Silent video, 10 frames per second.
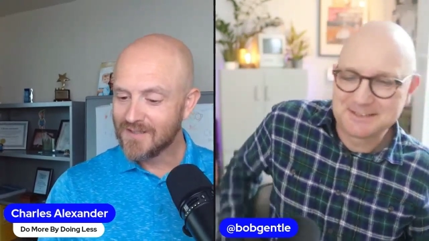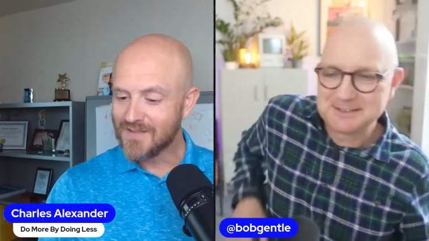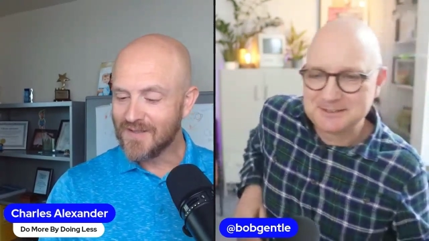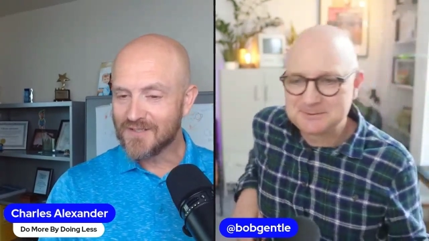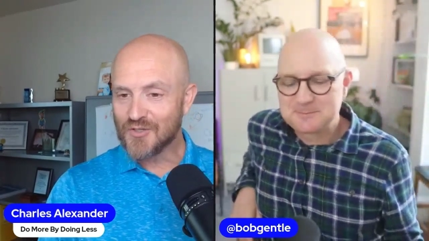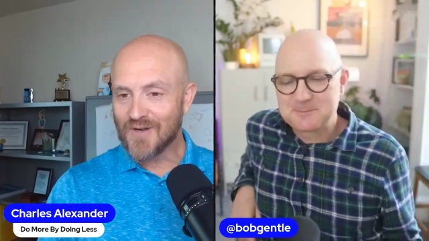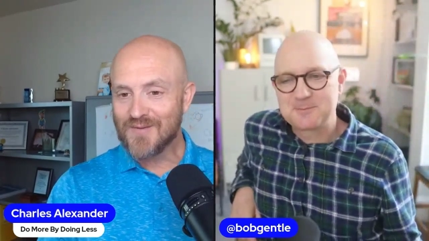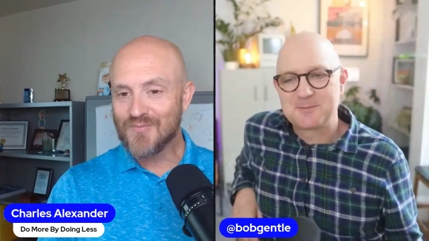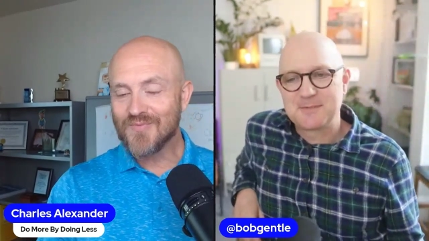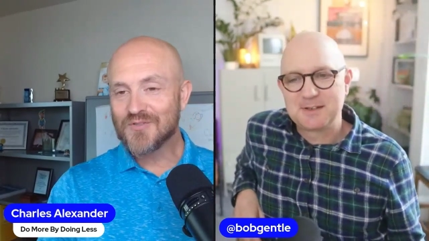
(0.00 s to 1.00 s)
Speaker 1: The
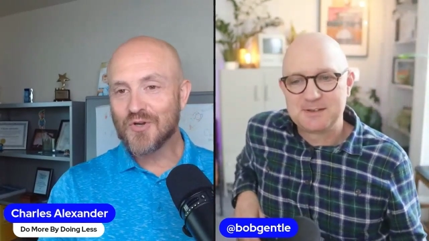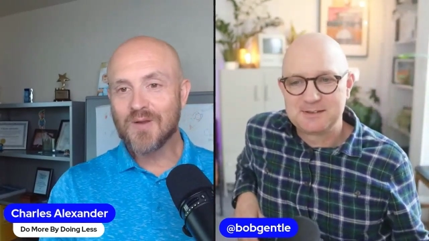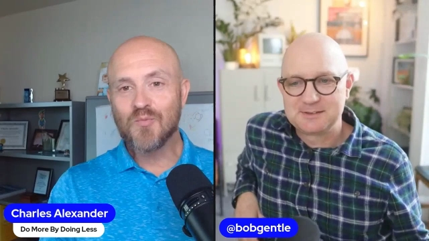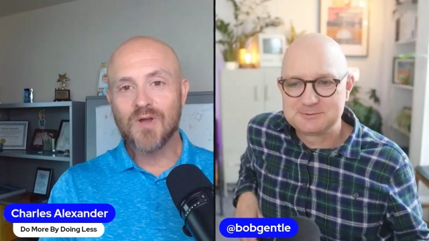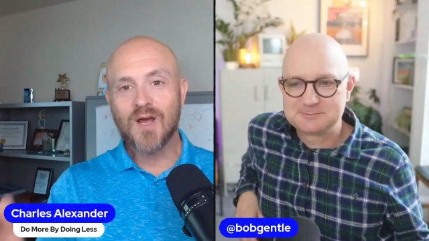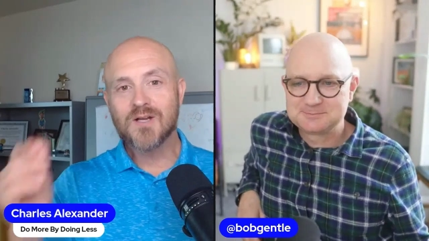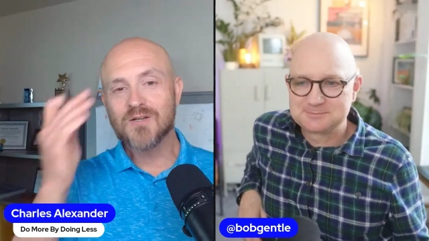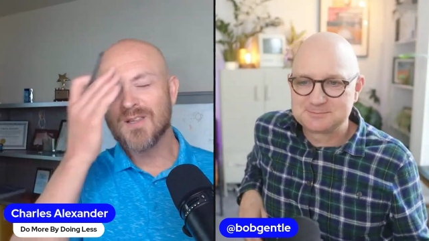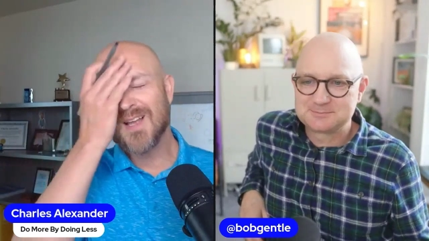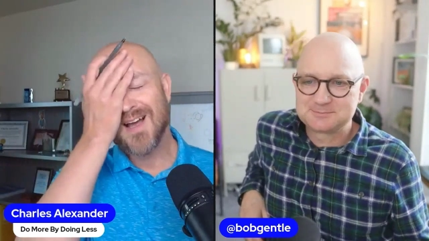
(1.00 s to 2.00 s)
Dream Dream
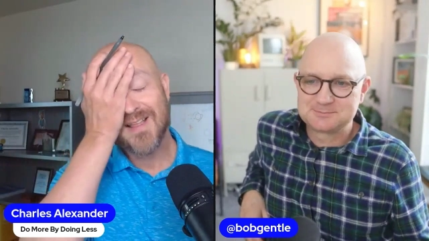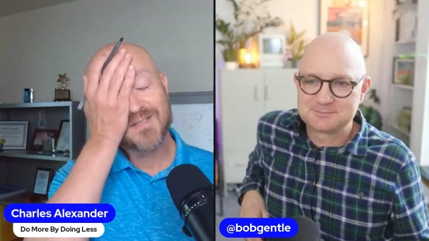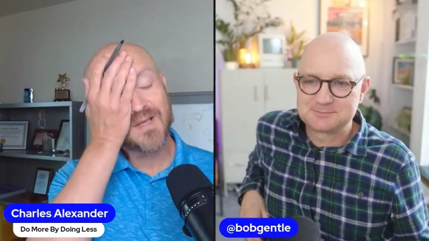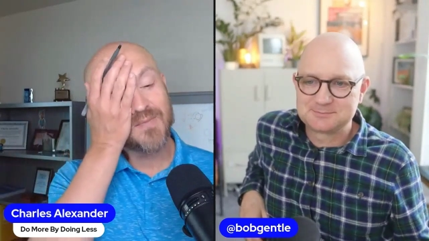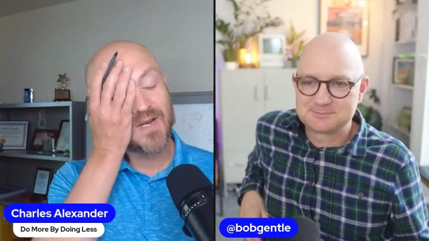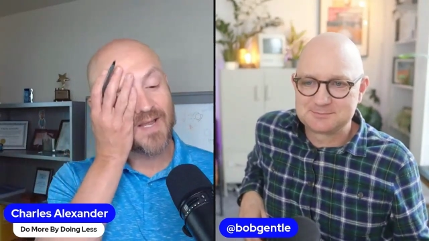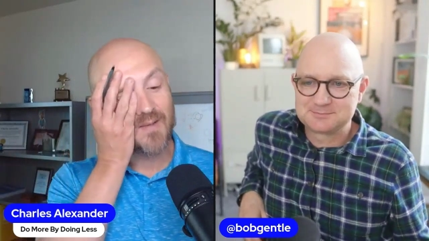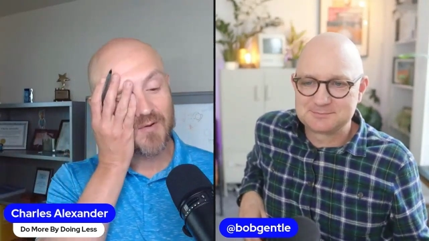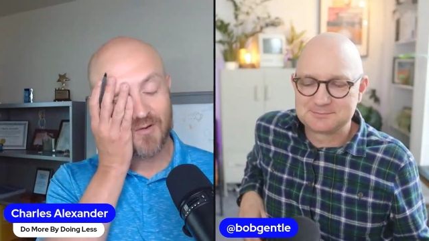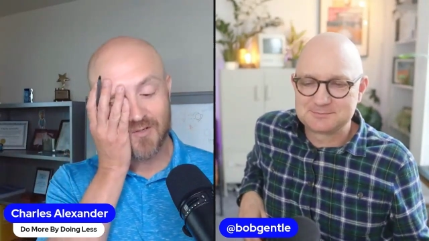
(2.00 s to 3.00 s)
100. God, that's something I
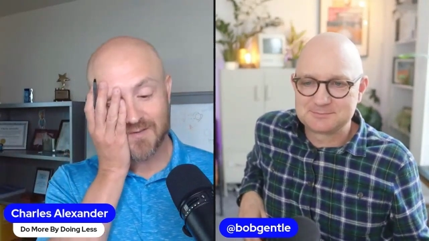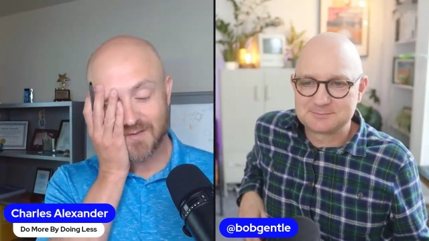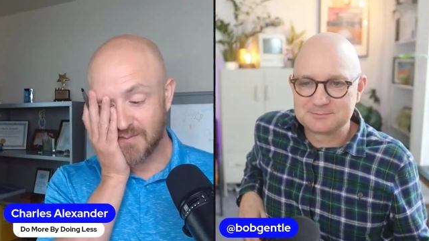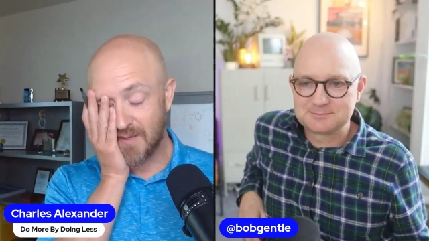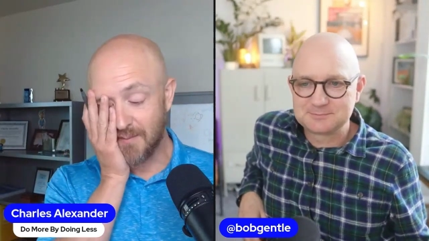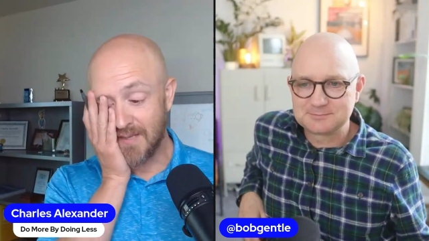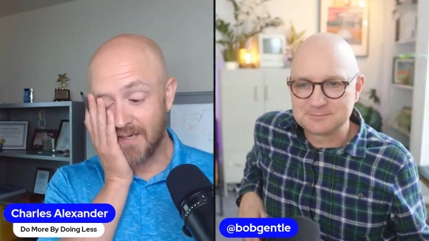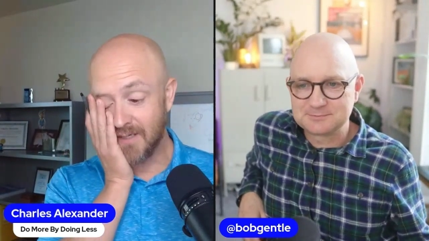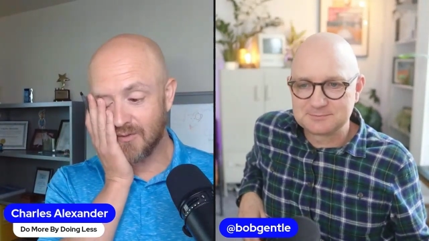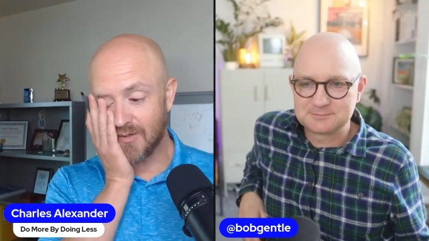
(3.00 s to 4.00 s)
came across. It's been a
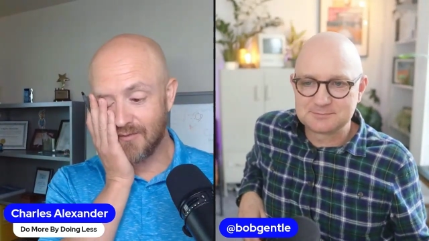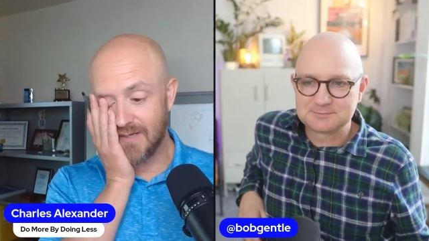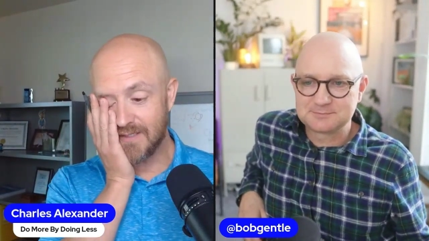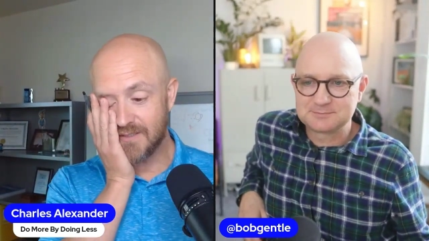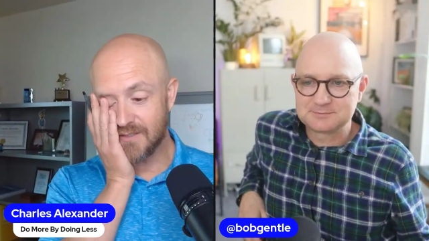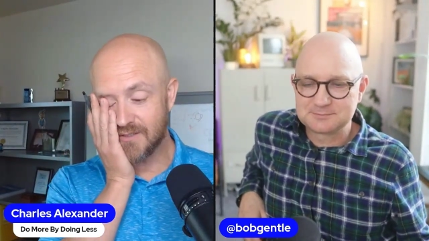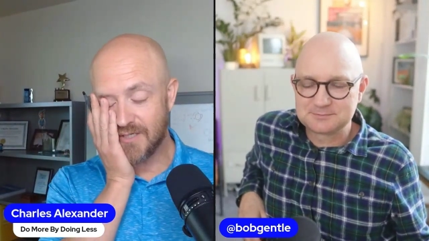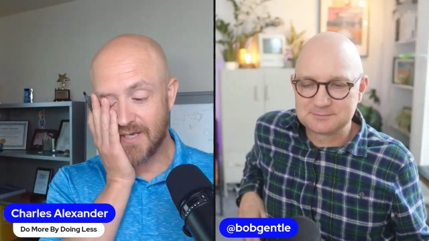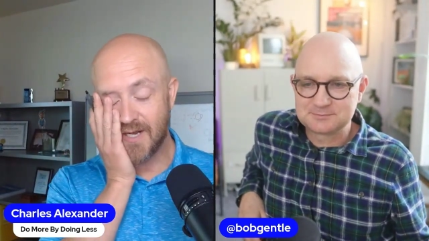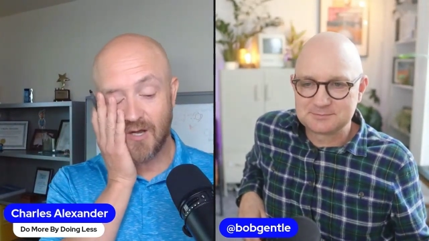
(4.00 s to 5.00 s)
minute when I read
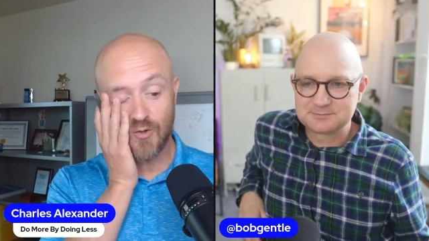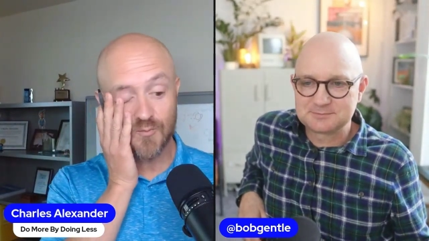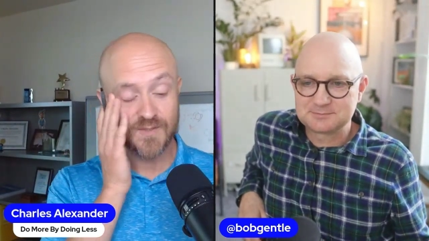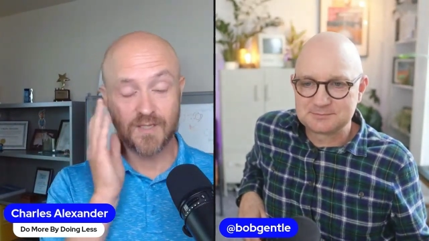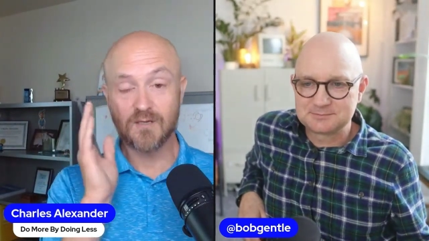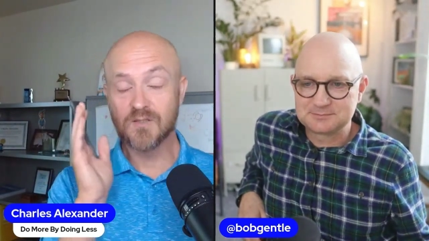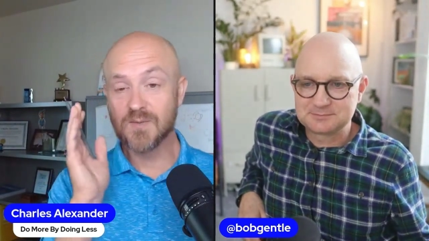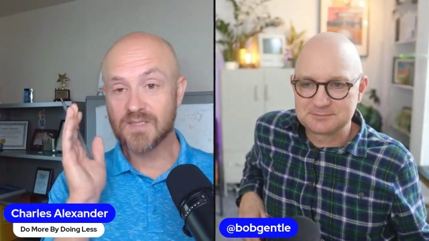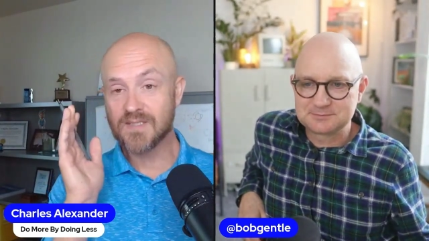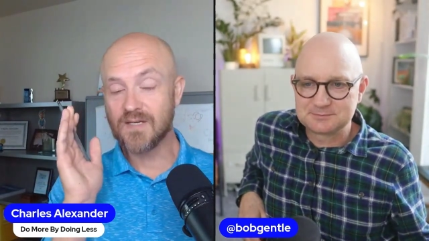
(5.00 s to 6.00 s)
Chet Holmes, The
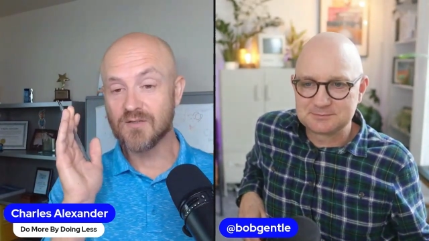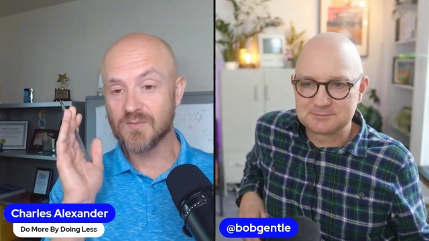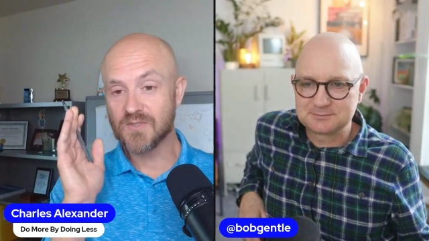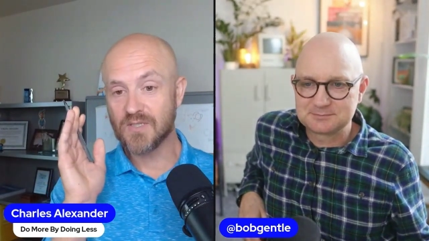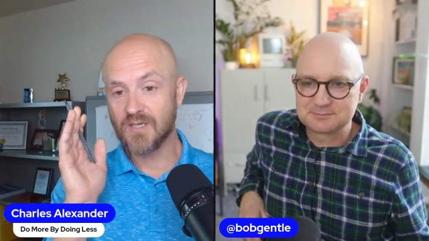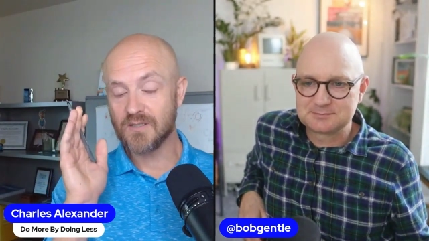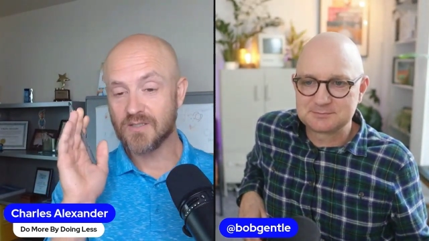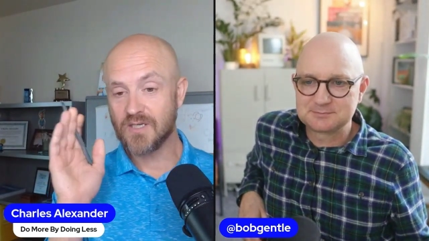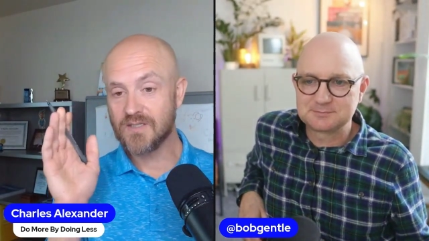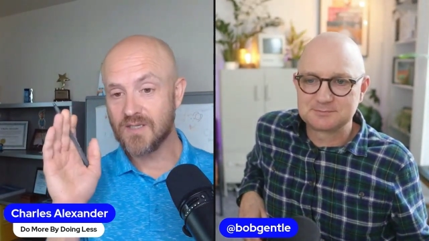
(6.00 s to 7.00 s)
Ultimate Sales
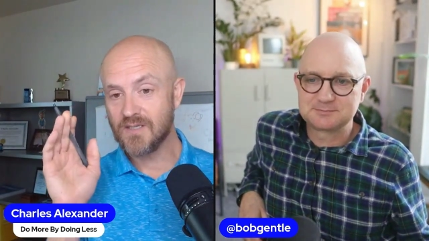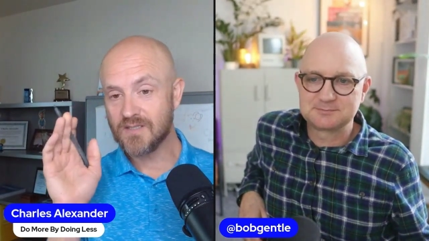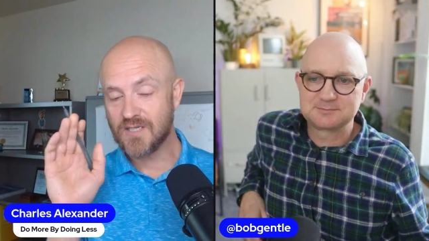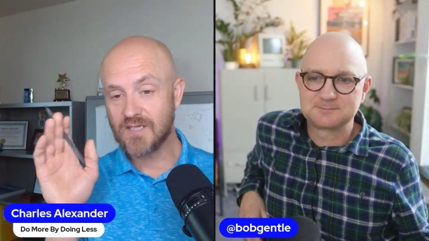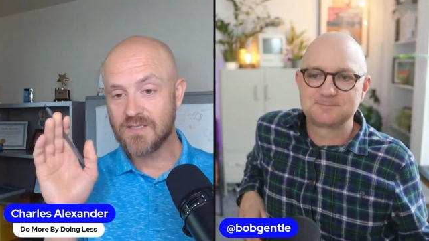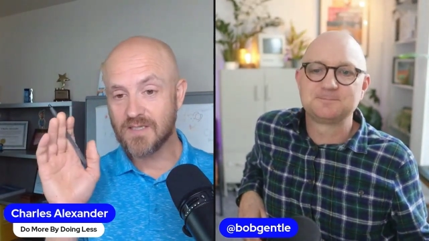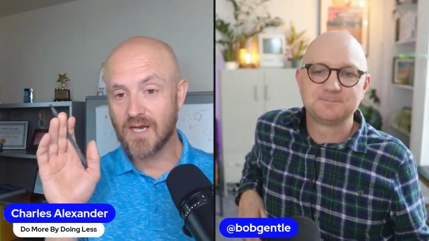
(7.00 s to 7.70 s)
Machine. Cheesy, cheesy